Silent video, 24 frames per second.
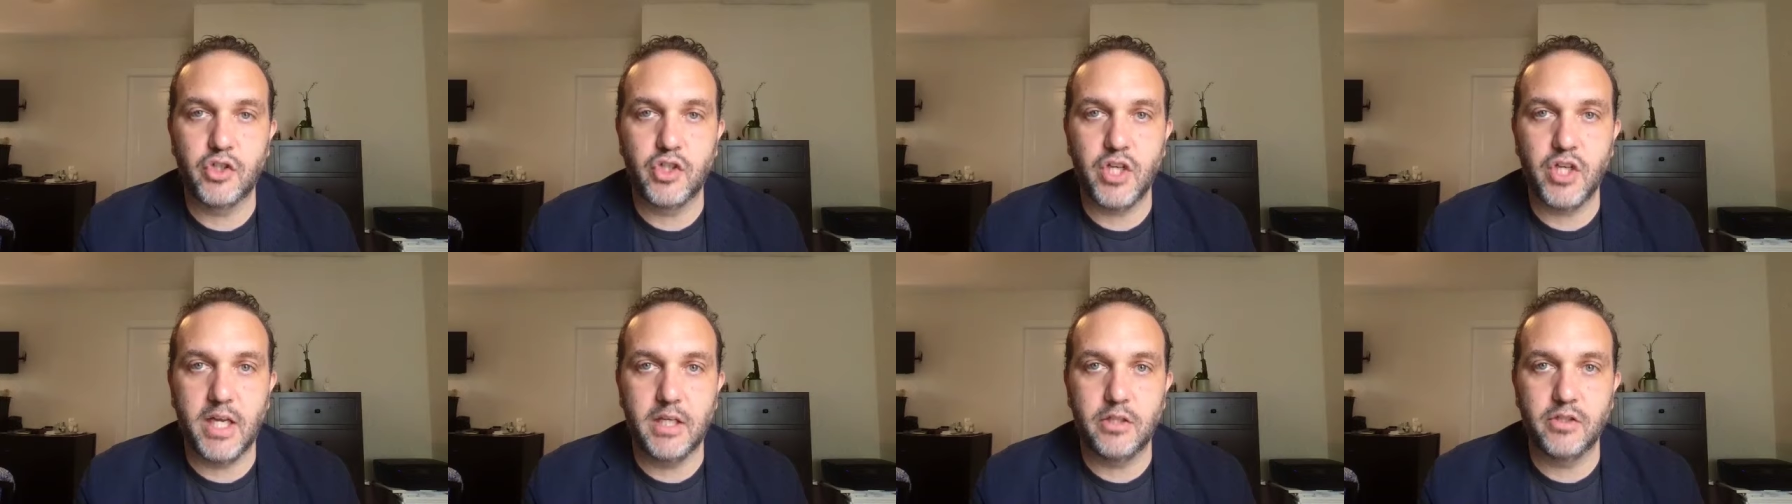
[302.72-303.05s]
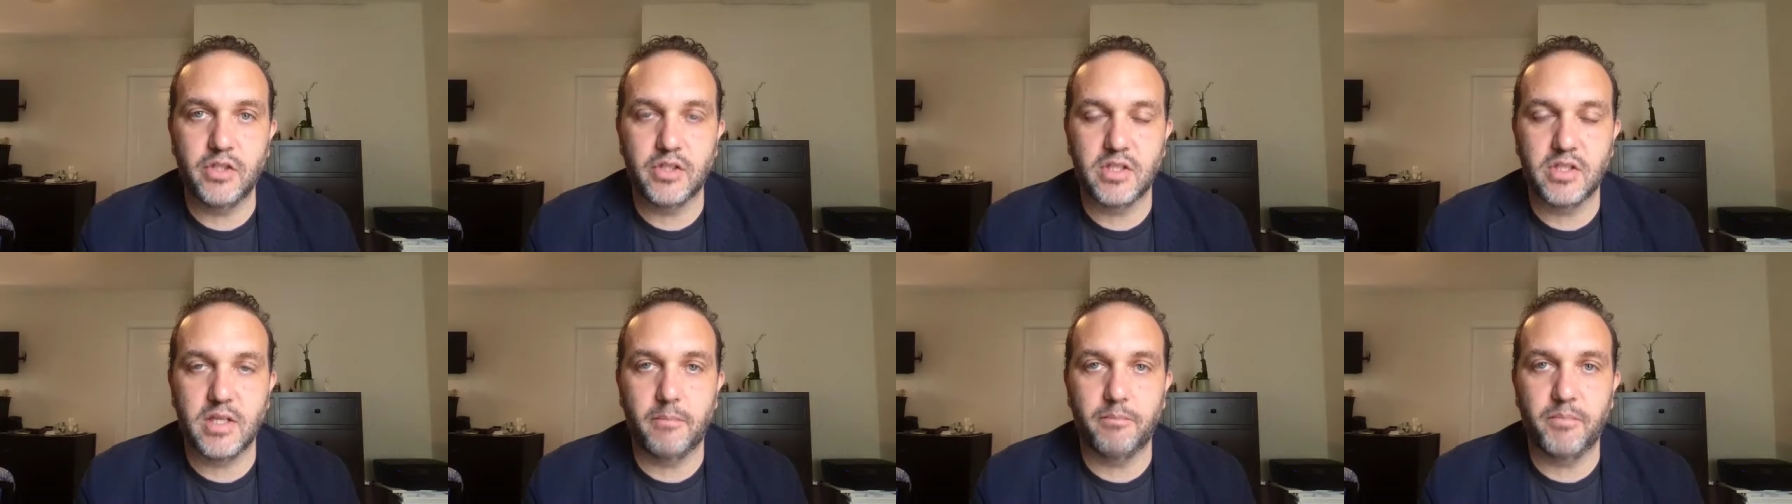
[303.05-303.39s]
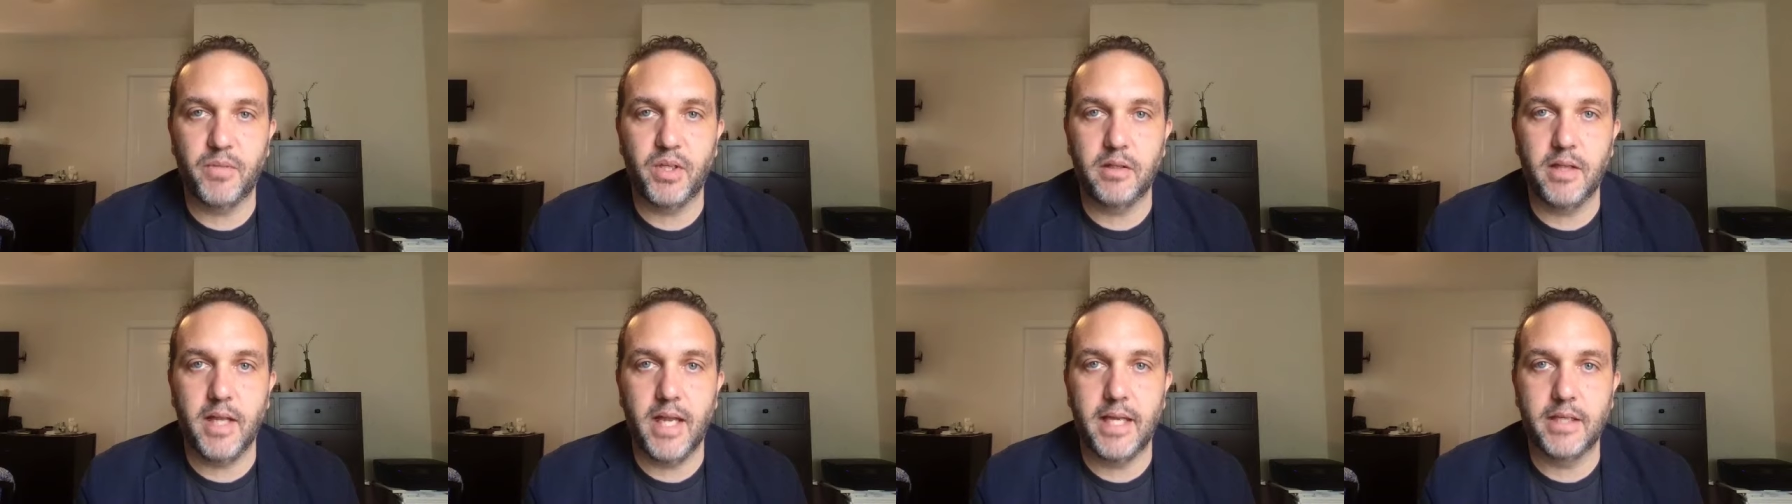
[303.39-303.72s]
Change is
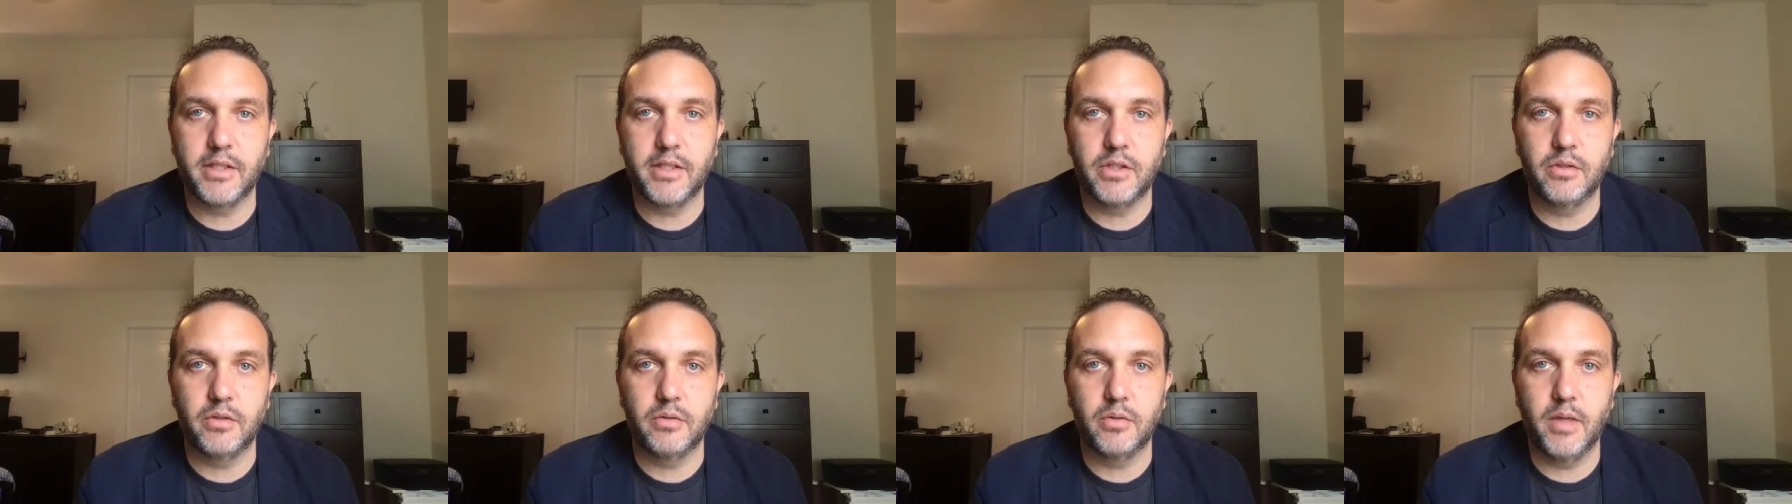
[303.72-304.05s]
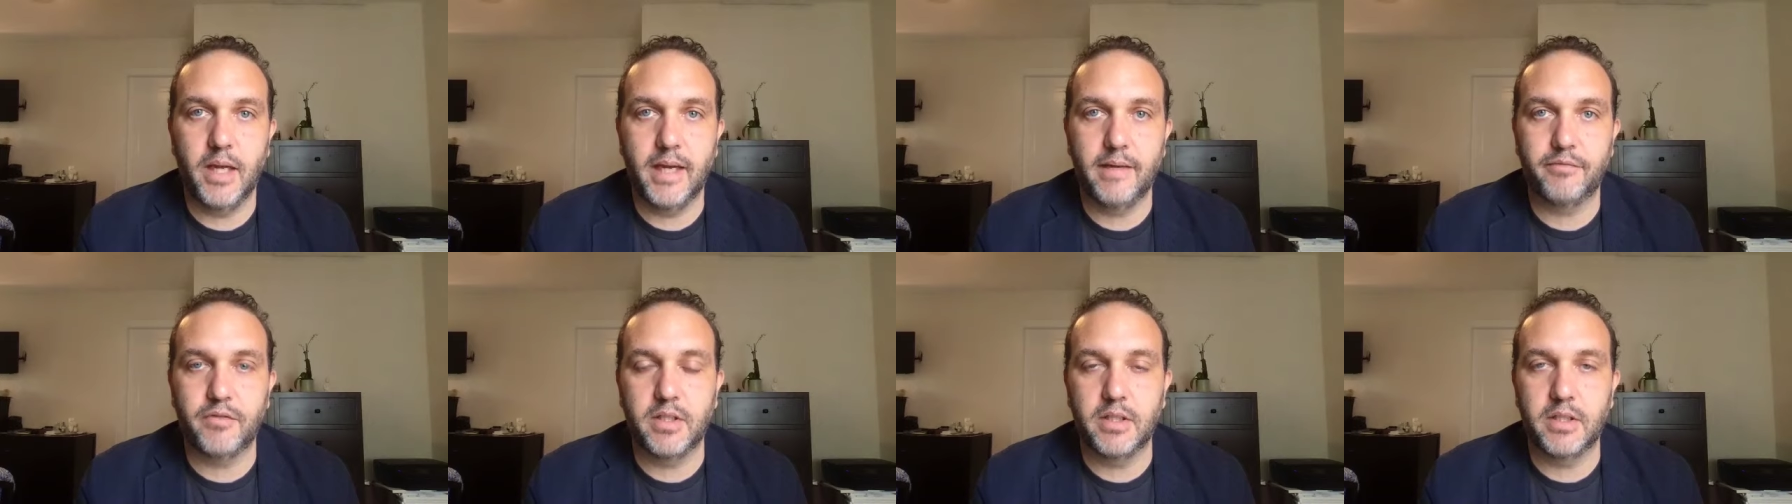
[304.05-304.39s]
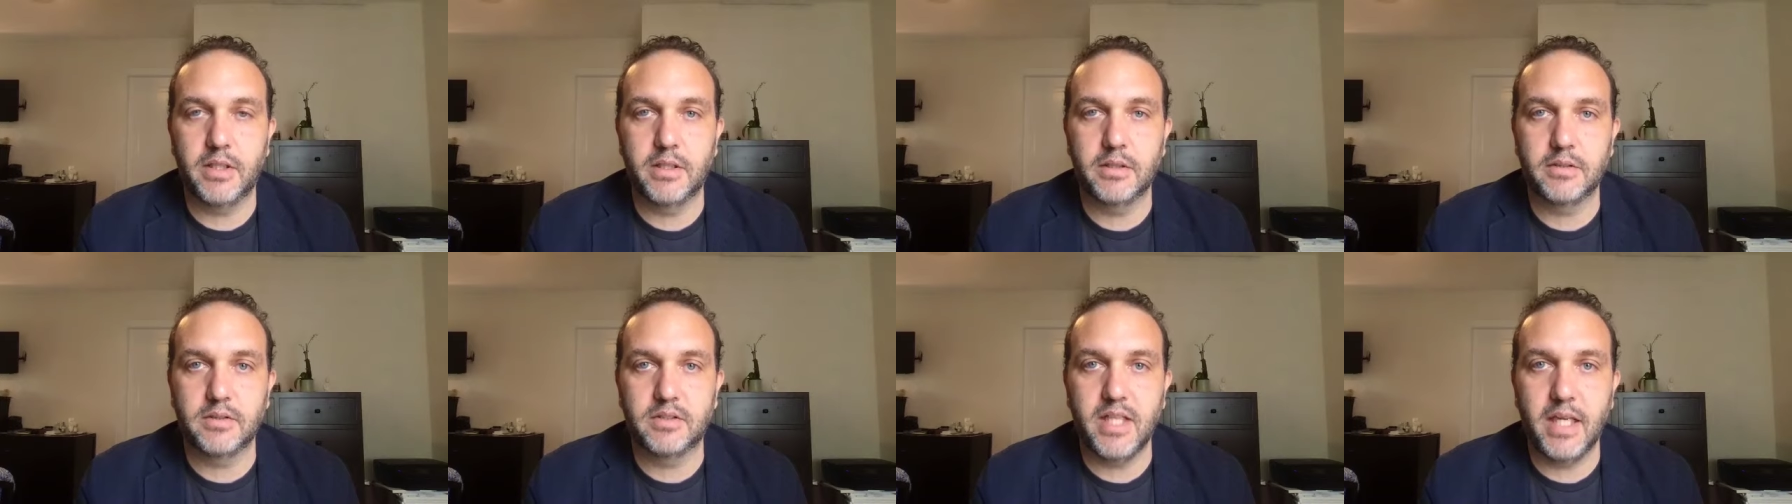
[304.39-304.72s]
something that you have
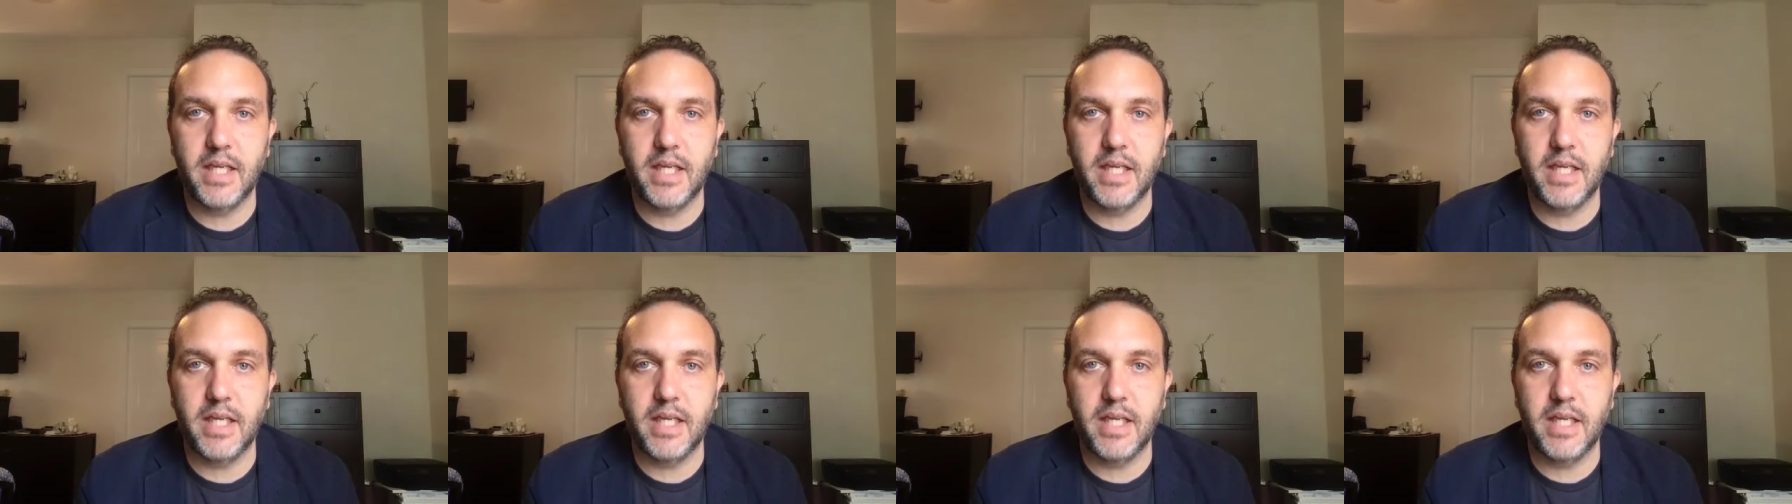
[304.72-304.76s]
to